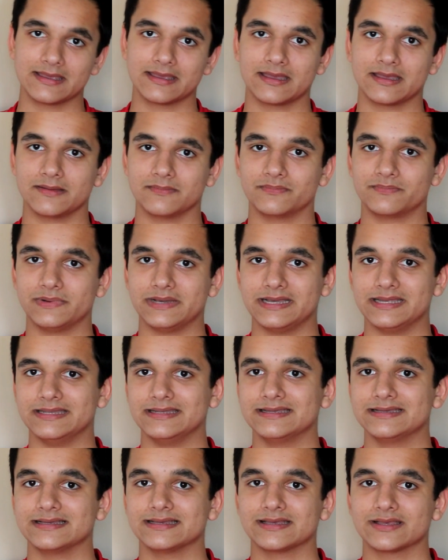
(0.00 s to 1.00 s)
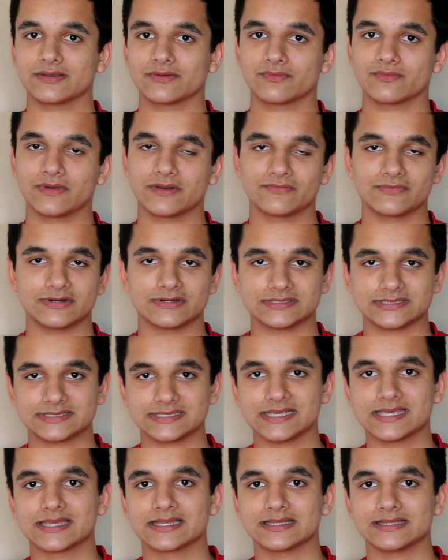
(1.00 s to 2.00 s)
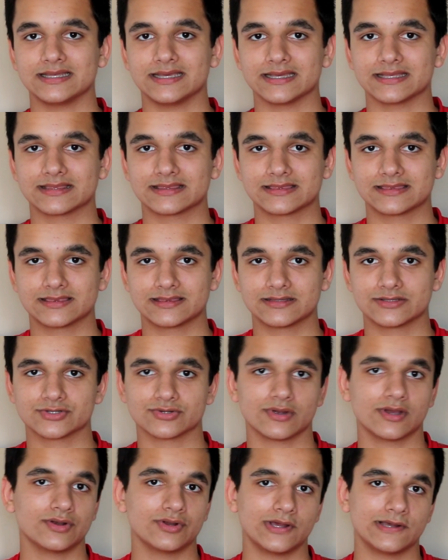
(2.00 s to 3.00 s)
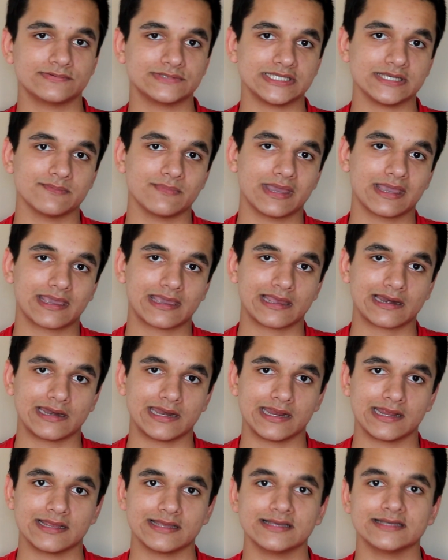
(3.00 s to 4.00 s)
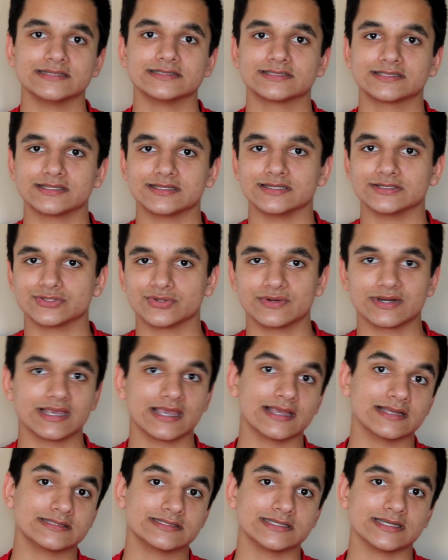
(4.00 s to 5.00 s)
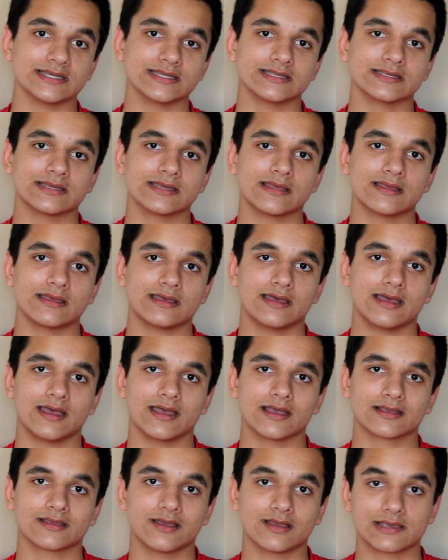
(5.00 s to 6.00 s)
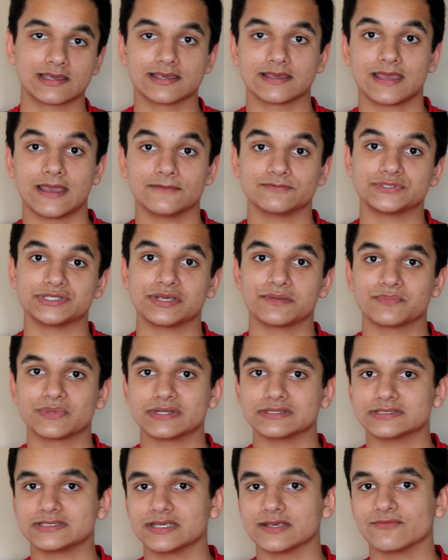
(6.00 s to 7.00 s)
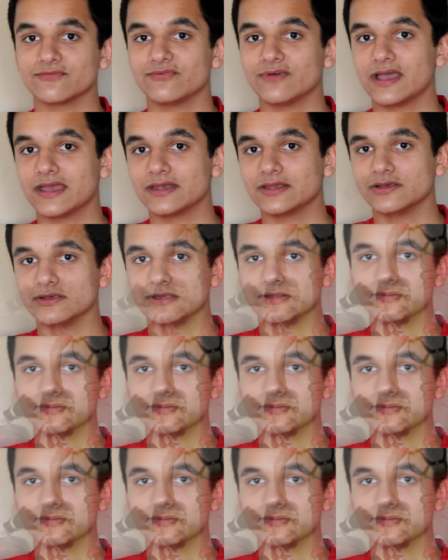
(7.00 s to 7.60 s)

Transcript: Uh, but when we're seeing like Toronto FC making it to the 2018 uh, CONCACAF Champions League final